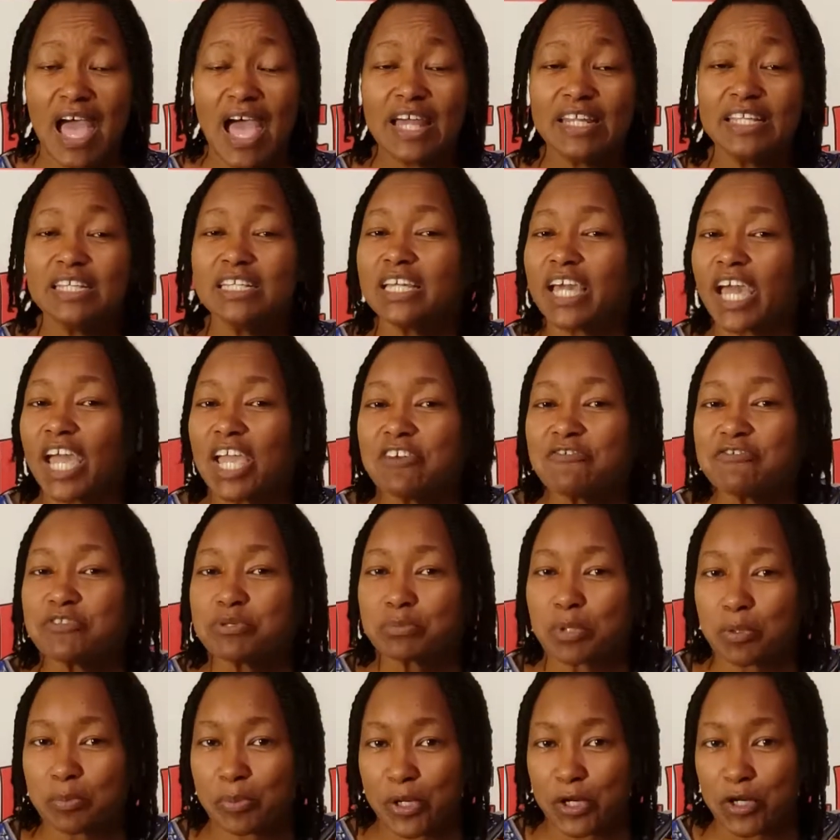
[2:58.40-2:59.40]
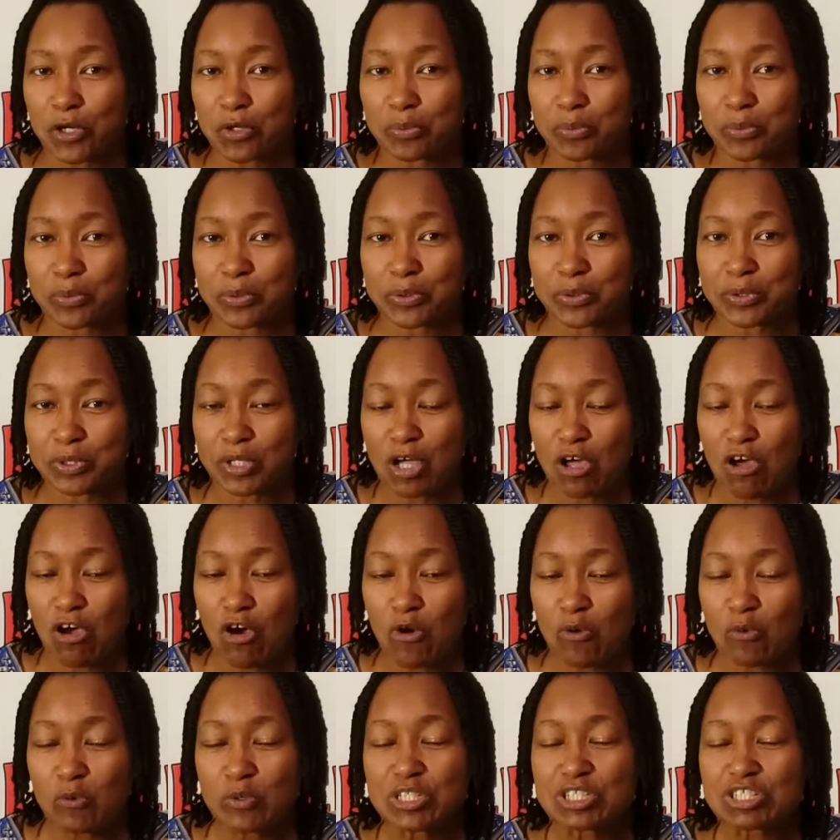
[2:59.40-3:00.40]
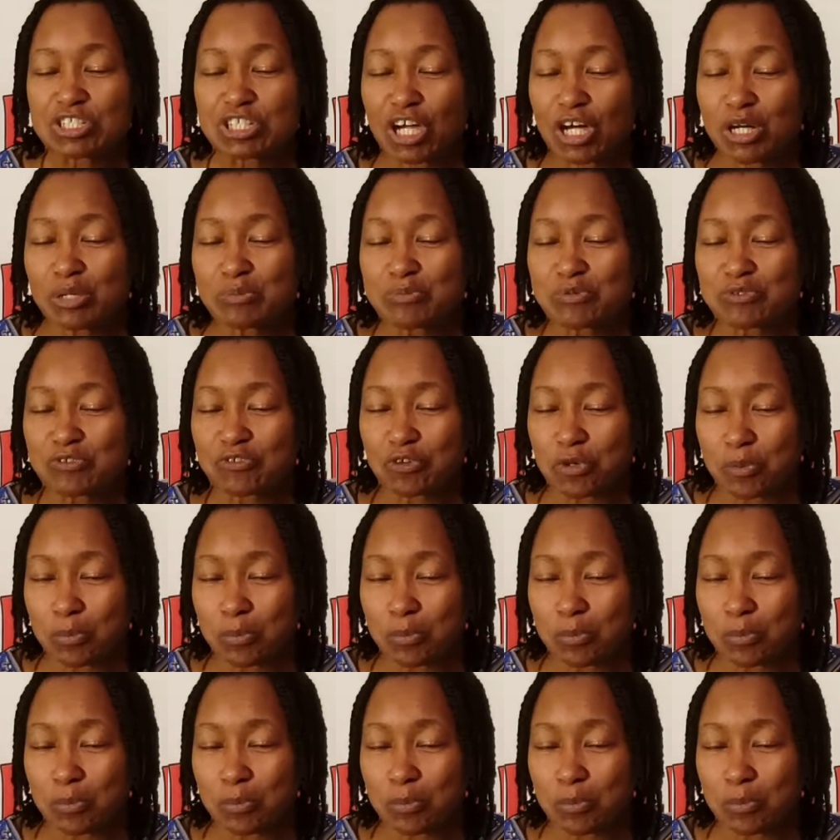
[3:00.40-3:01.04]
And he gave them a parable, which comes